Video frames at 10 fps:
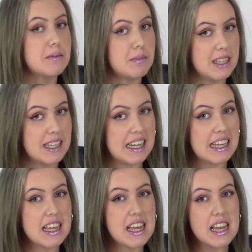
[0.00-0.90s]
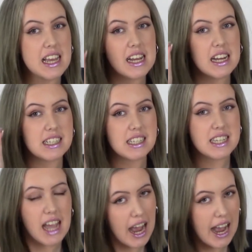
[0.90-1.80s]
spilling a
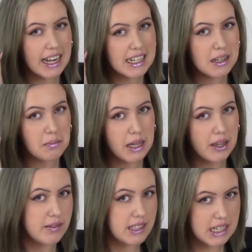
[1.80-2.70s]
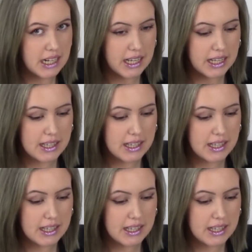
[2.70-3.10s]
tiny bit of tea.